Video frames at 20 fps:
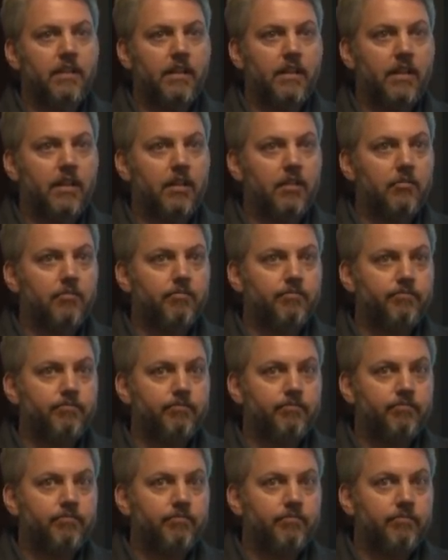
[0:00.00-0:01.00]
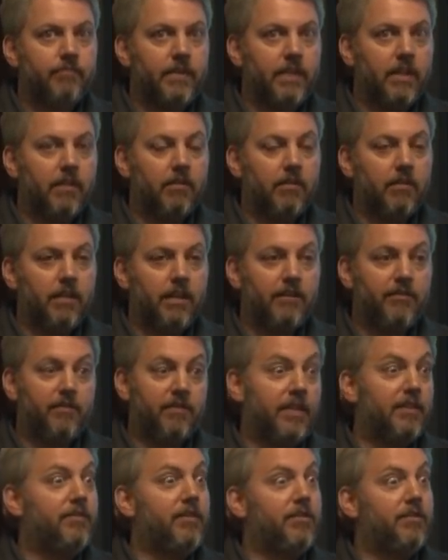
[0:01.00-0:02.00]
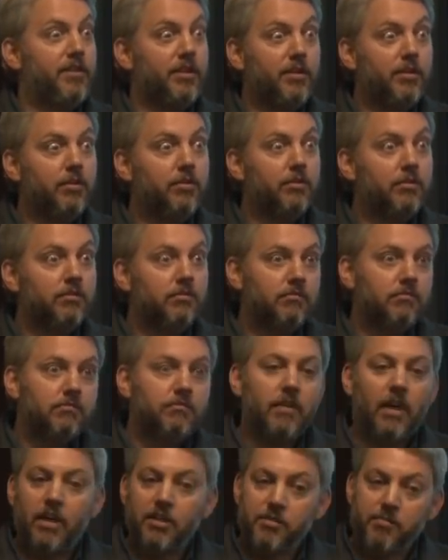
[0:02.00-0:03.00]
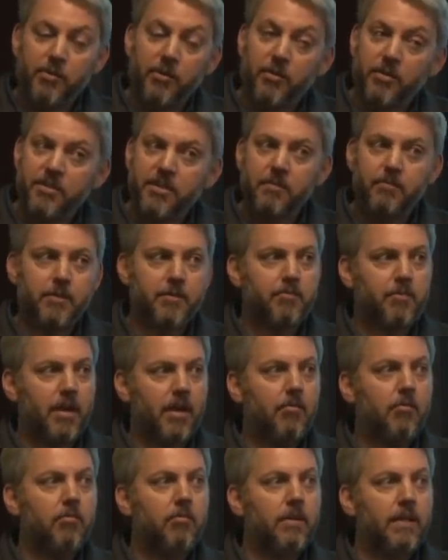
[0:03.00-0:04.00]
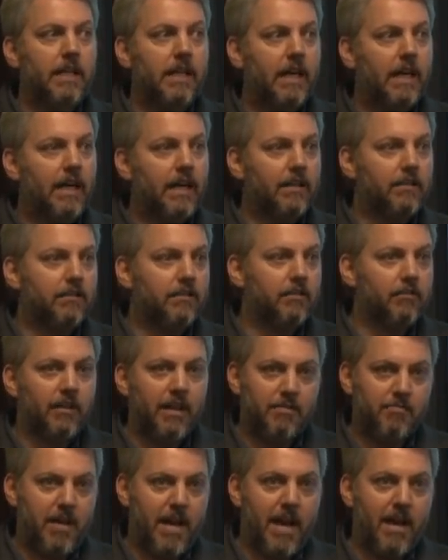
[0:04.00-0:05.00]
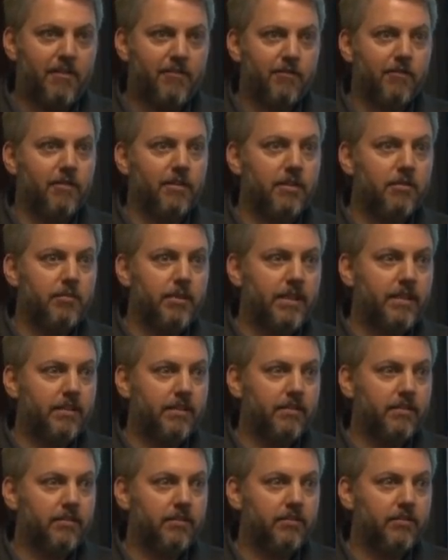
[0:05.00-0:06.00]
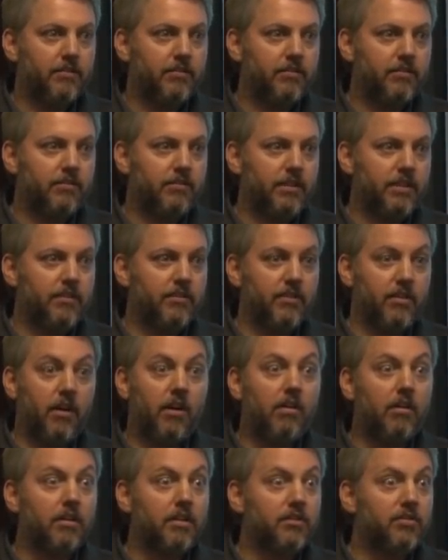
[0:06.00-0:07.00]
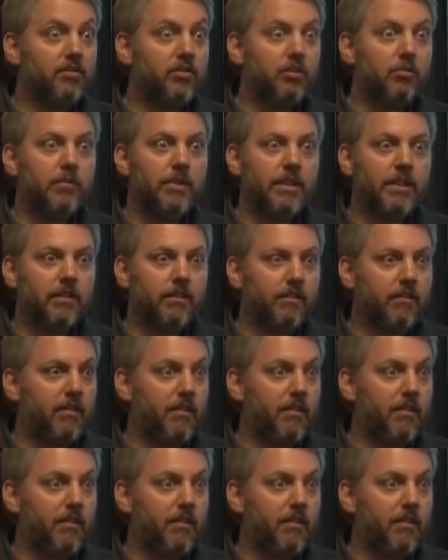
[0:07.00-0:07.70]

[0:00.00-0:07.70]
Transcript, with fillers: Um, you know, if, if you do, entrepreneurship is probably not the right path for you because it's an all-consuming